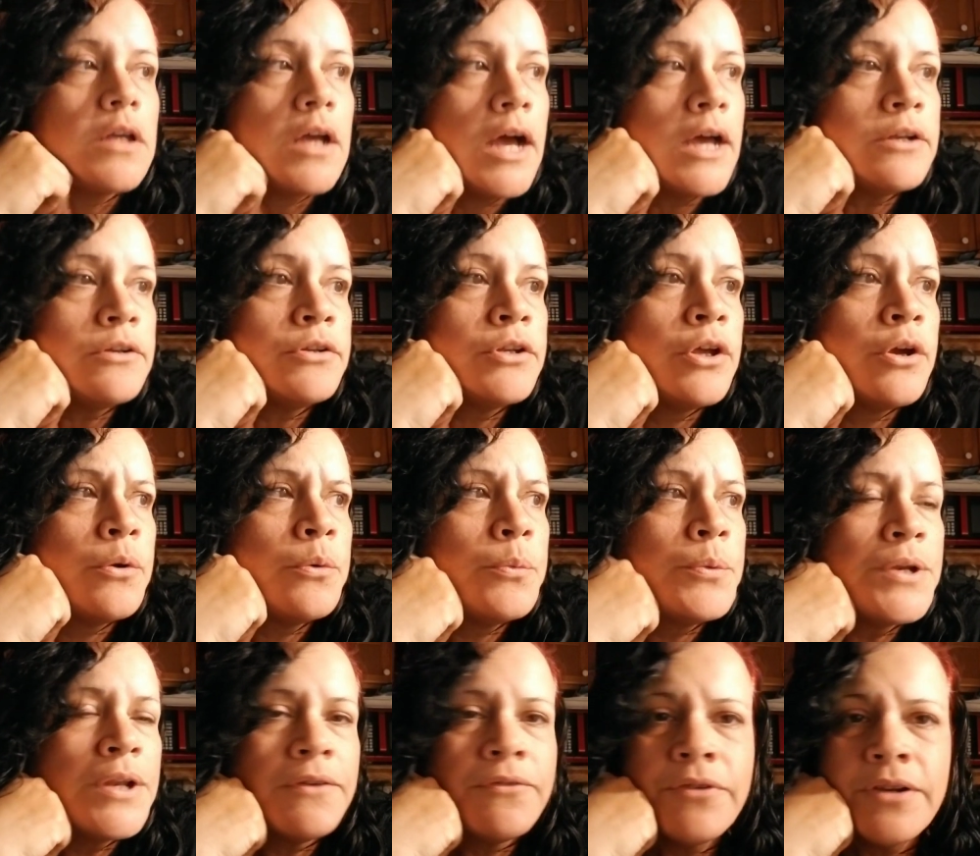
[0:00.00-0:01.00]
I don't know,
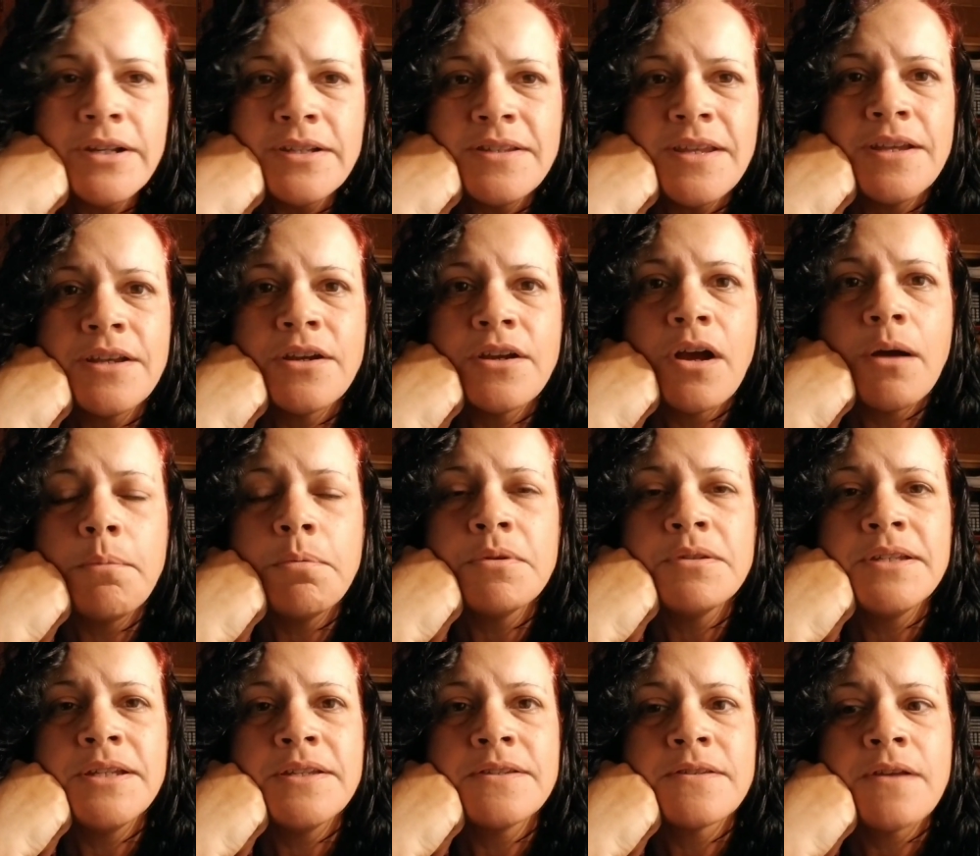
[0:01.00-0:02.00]
whenever I take a couple
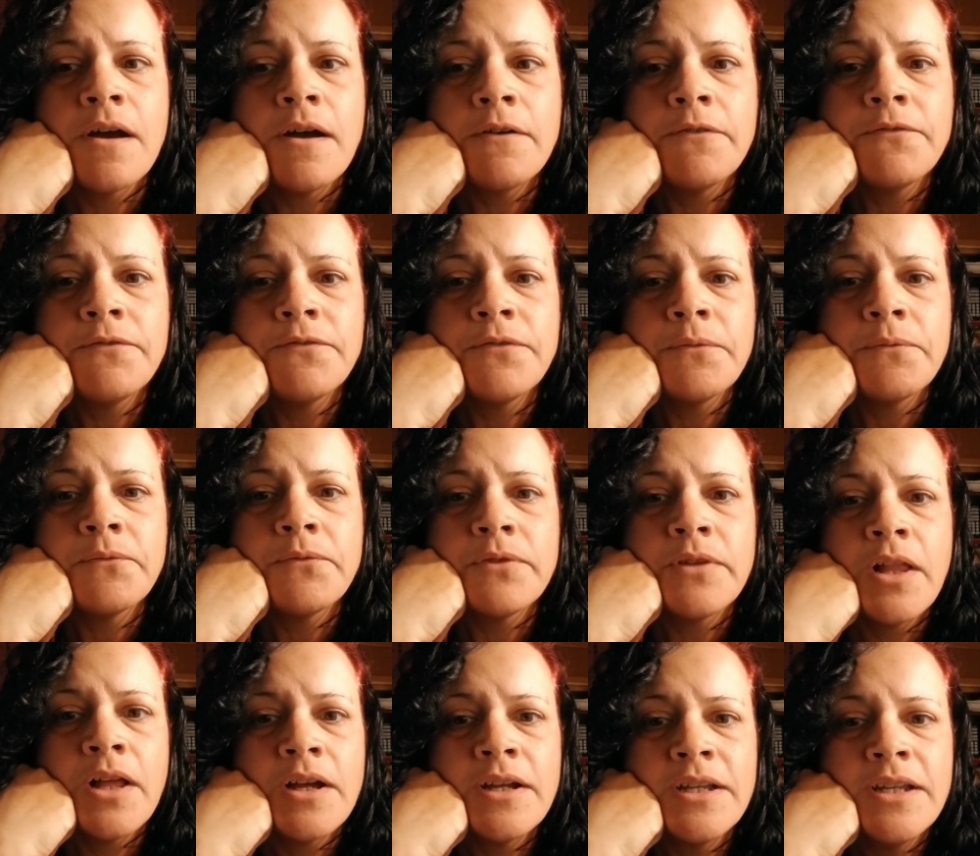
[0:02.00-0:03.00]
of days off from
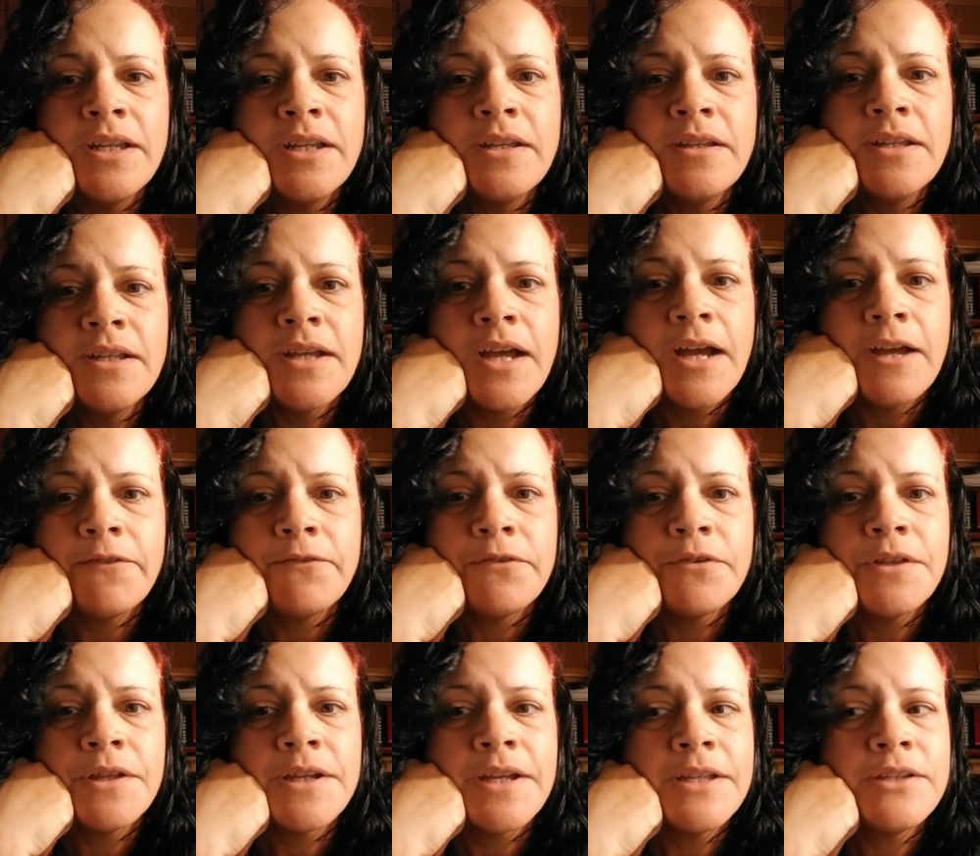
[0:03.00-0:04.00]
vlogging, I
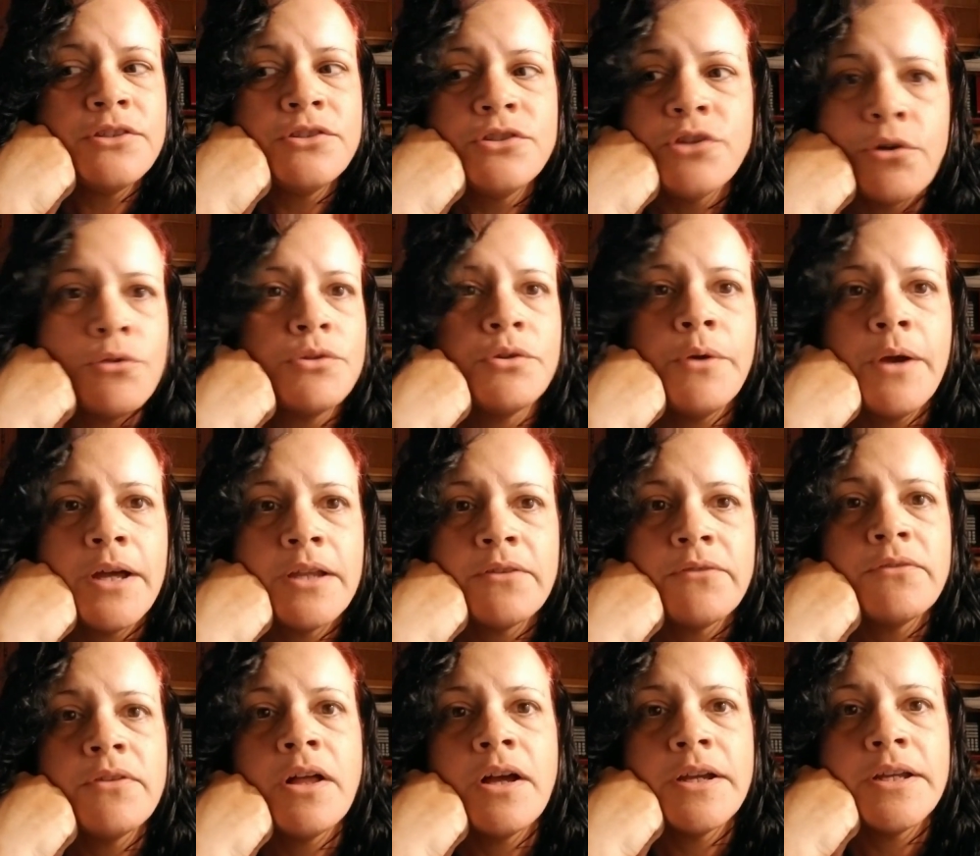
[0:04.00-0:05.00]
feel like I don't know how to
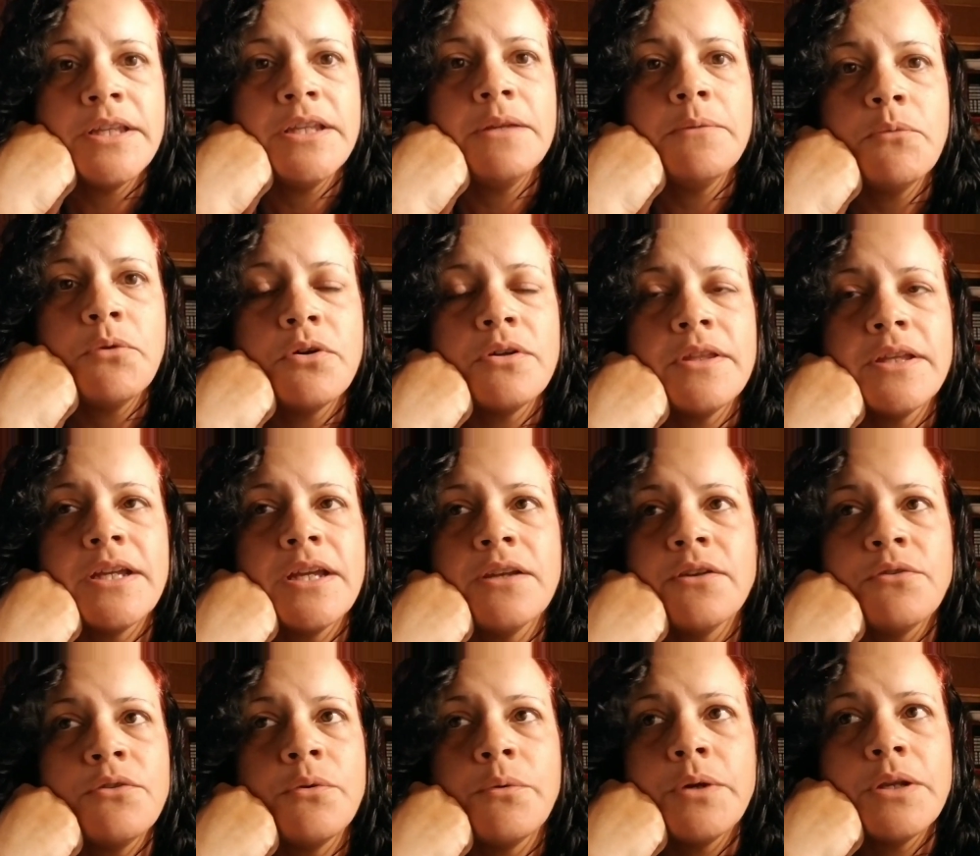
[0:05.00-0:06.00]
vlog anymore. Like, I
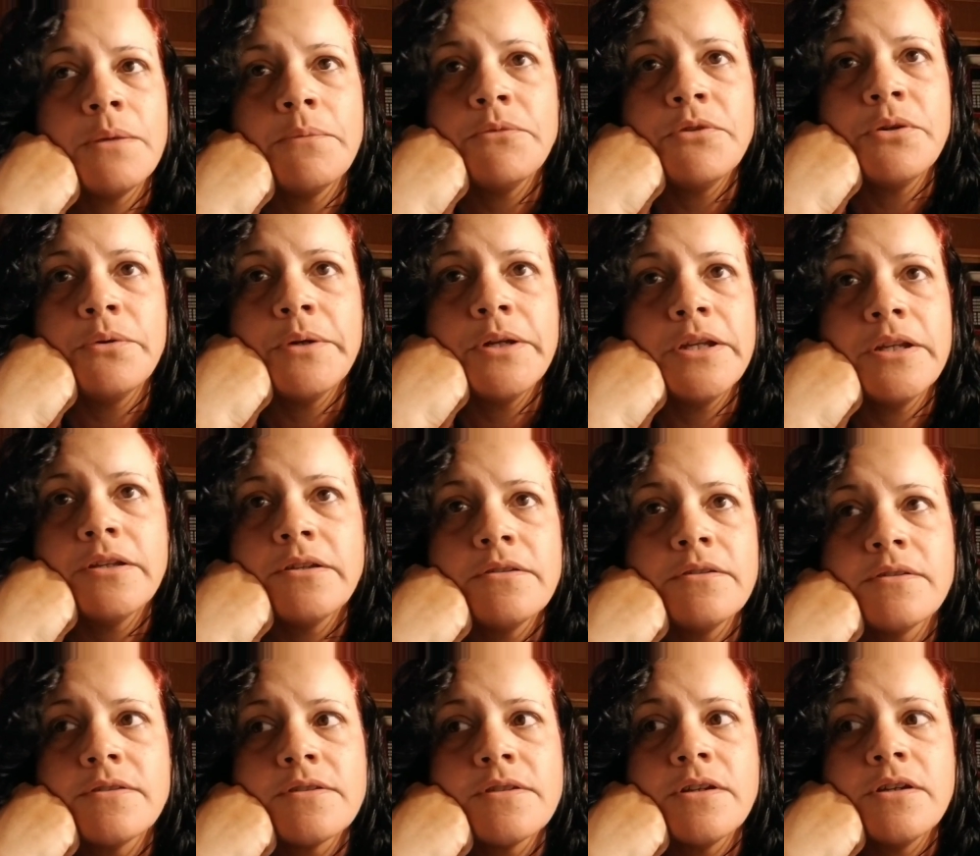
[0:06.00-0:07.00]
don't know what I'm doing.
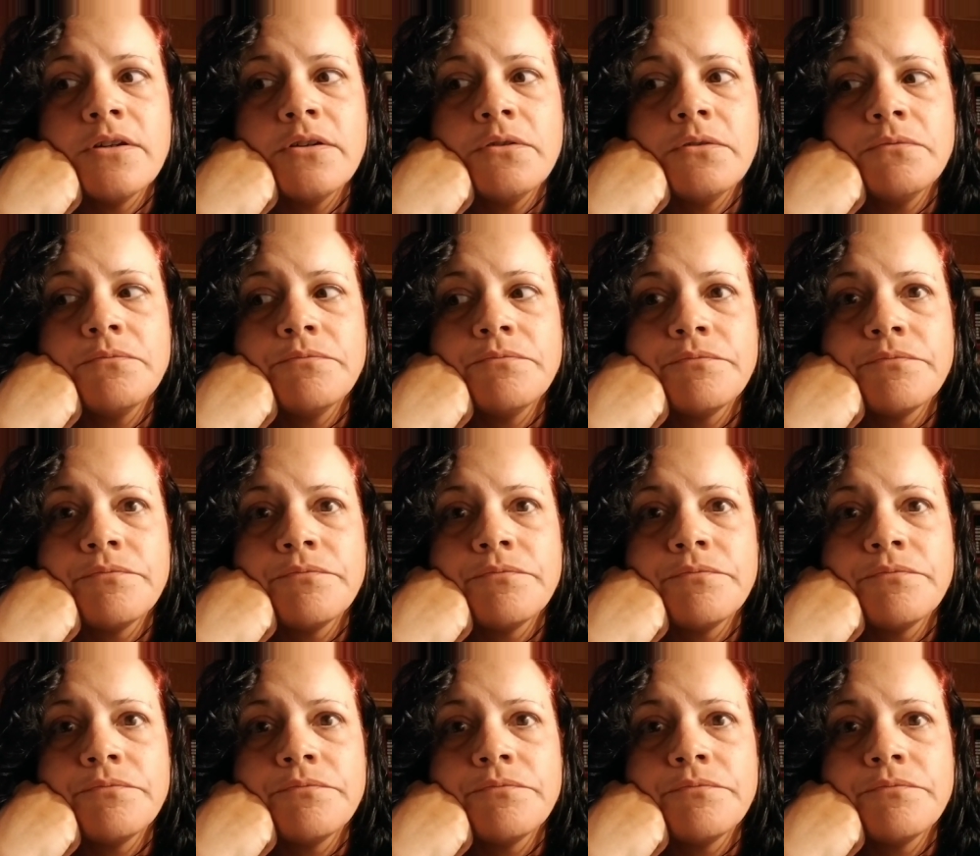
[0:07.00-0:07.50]
So,